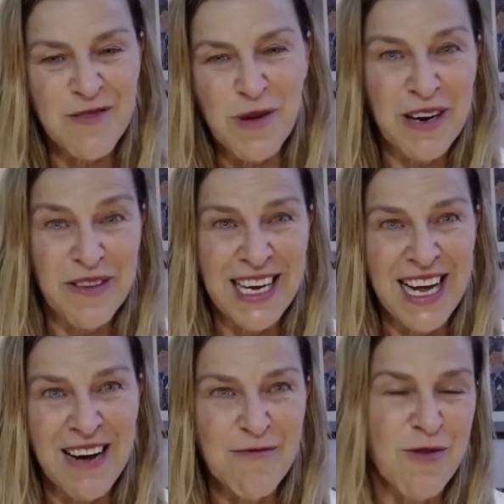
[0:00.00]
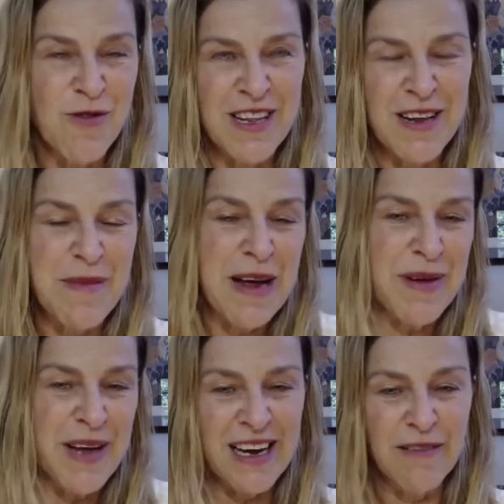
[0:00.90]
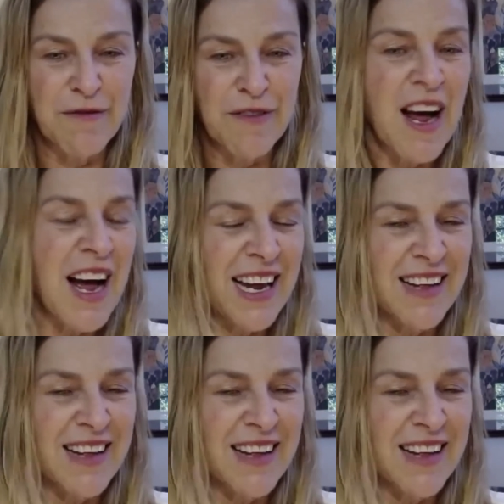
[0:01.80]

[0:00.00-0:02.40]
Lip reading: well, if I can't walk, then maybe I can fly.